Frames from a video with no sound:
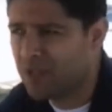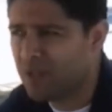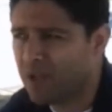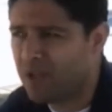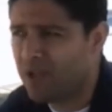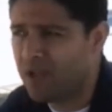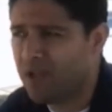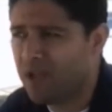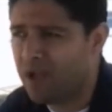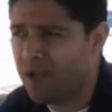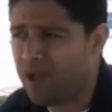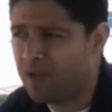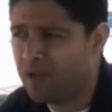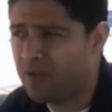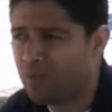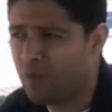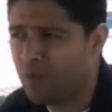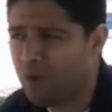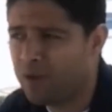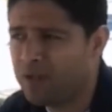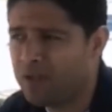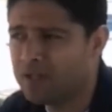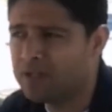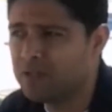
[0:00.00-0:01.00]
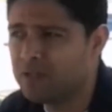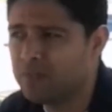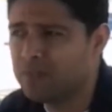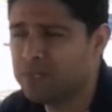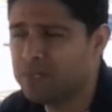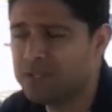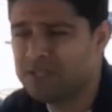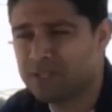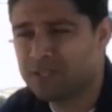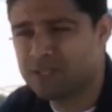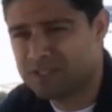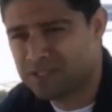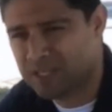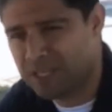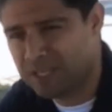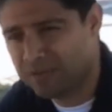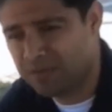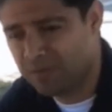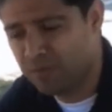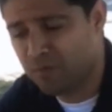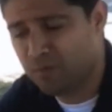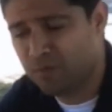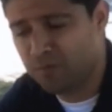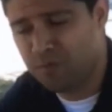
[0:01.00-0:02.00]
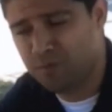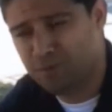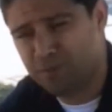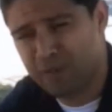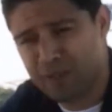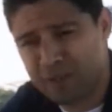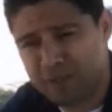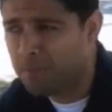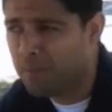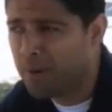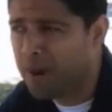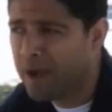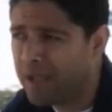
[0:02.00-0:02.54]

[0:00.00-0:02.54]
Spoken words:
I wanted to be successful for them.